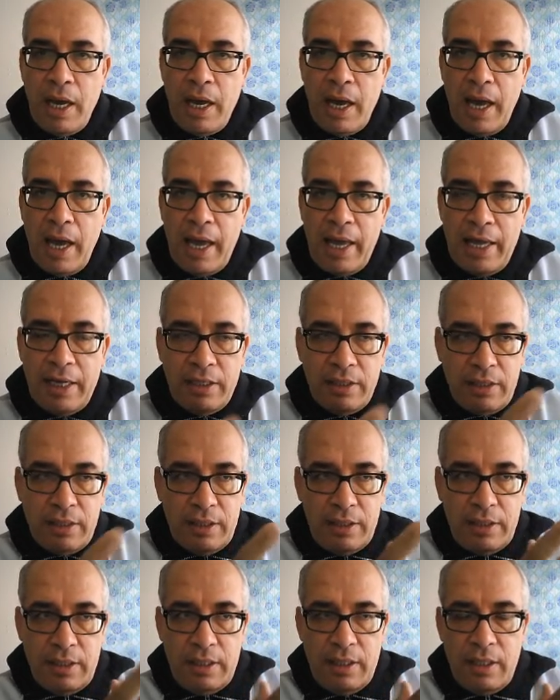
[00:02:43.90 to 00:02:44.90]
and
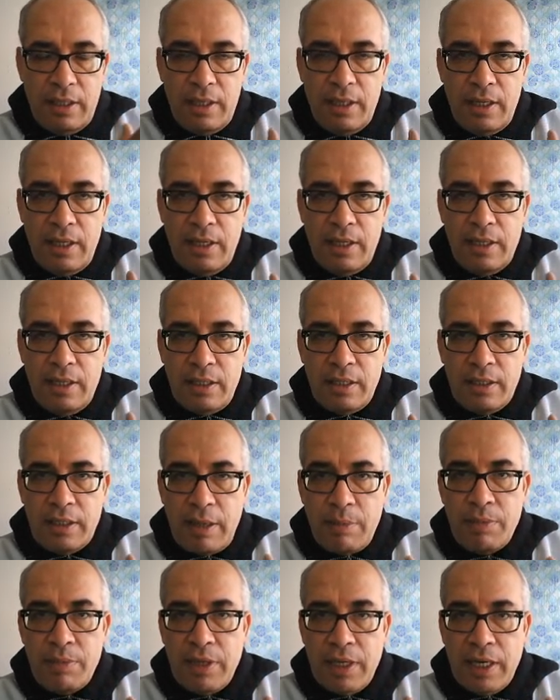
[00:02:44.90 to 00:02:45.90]

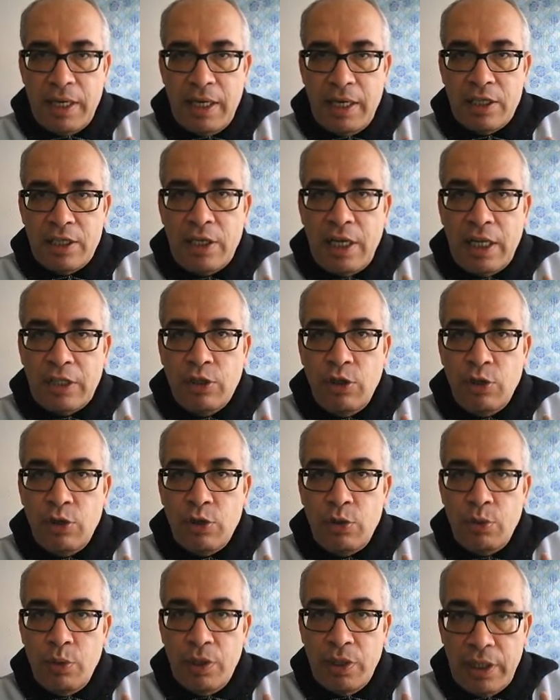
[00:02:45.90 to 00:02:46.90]
something is not your
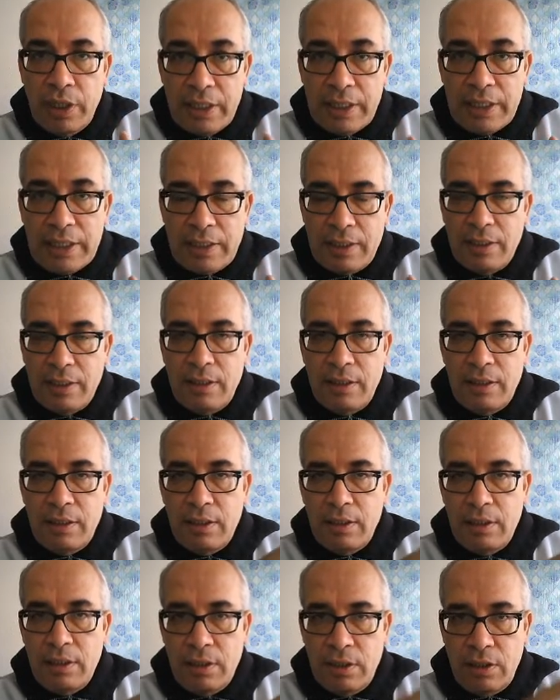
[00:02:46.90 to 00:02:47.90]
words,
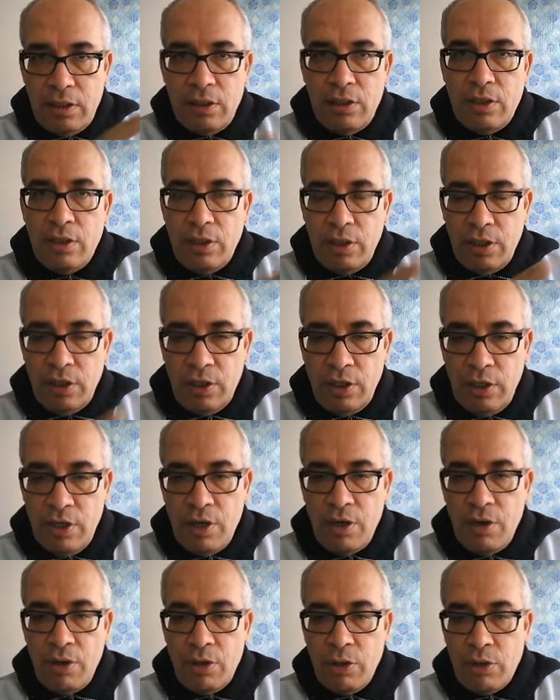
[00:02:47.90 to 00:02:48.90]

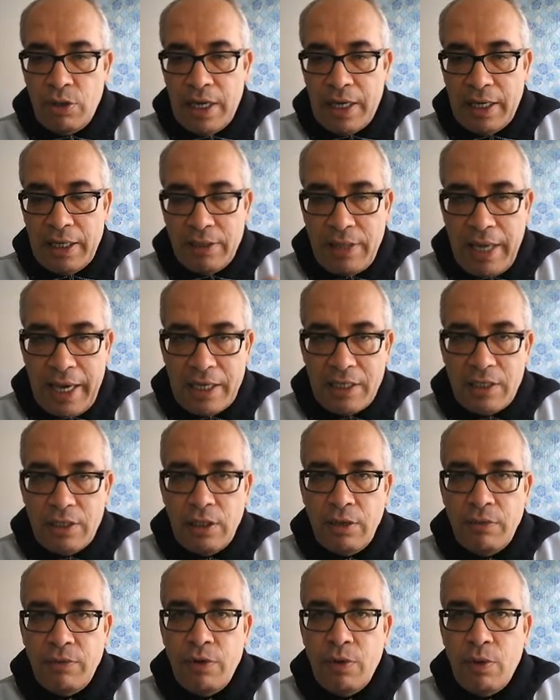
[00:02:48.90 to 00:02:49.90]
you take a text
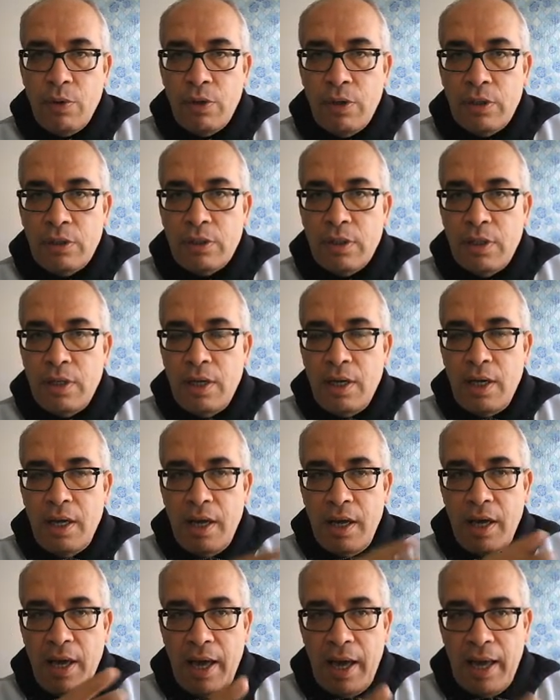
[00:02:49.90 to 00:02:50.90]
if you want
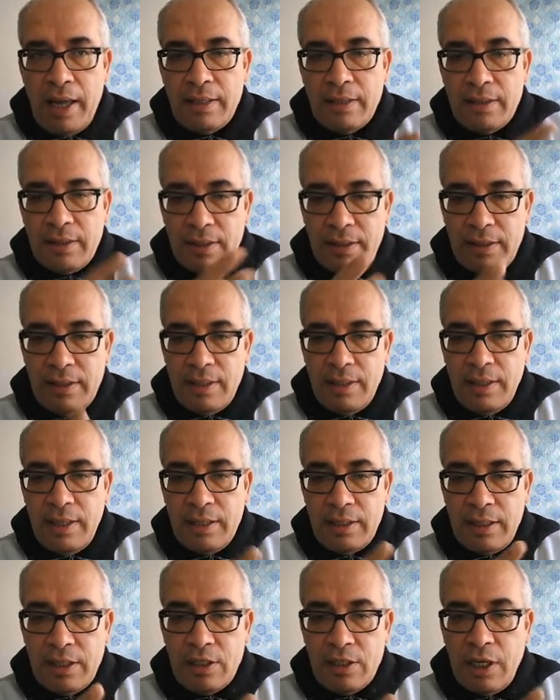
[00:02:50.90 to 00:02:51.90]
and
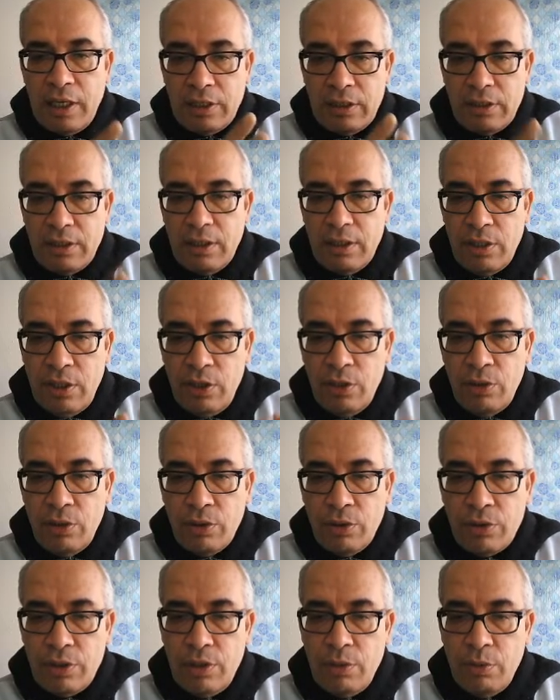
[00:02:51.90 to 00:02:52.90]
this is not
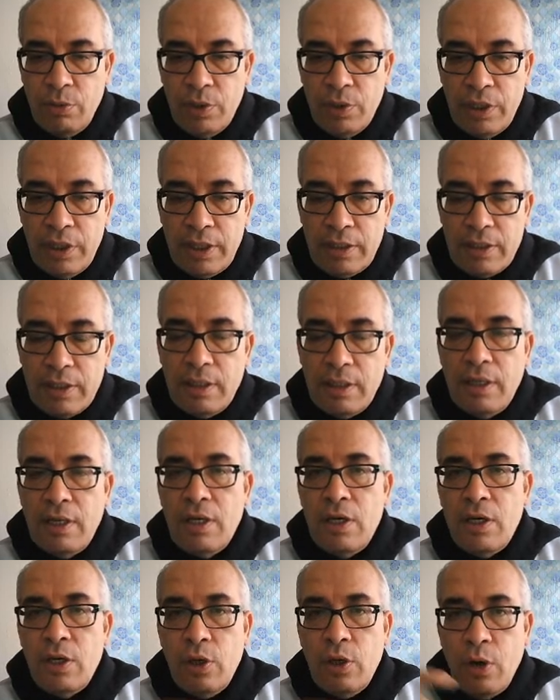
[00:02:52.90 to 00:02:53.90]
your words,
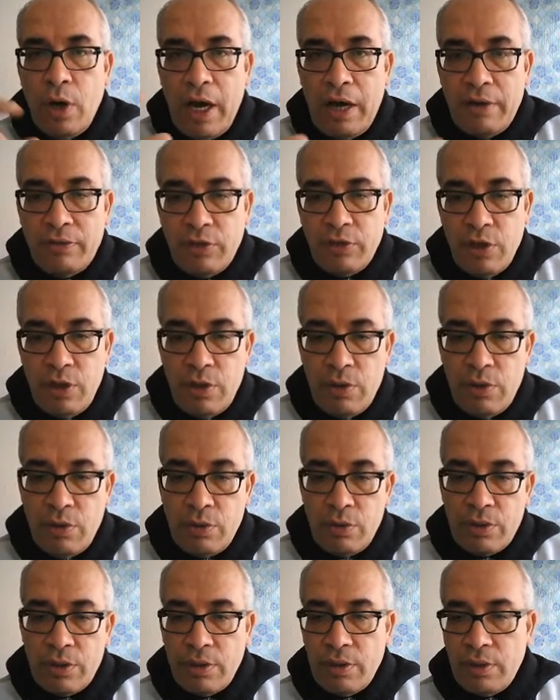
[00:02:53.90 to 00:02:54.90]
you have to
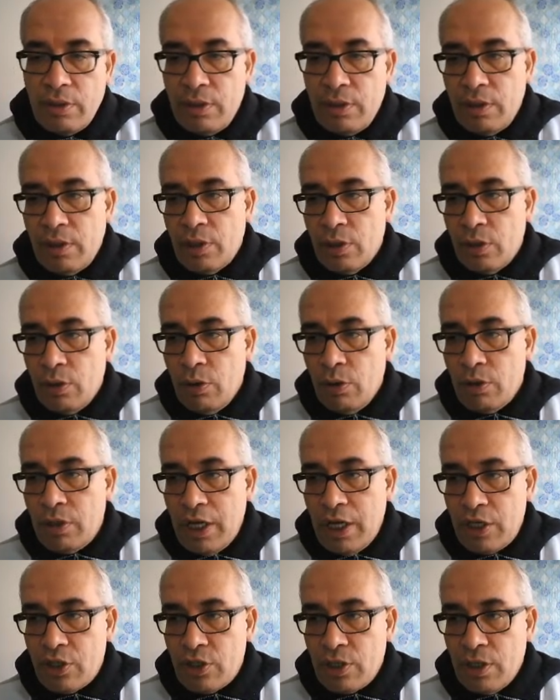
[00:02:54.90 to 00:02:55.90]
use
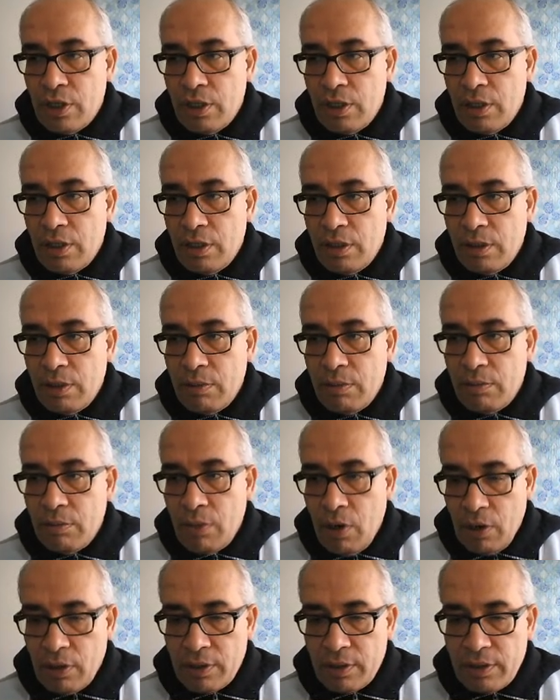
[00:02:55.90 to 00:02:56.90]
quotation
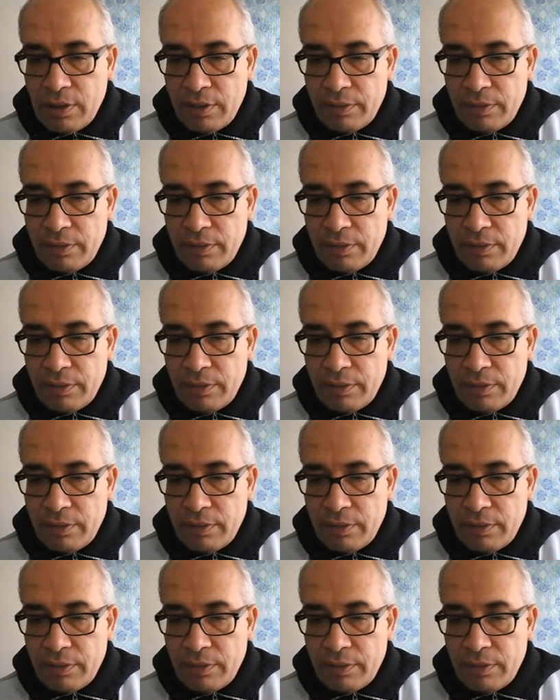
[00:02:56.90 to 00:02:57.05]
marks.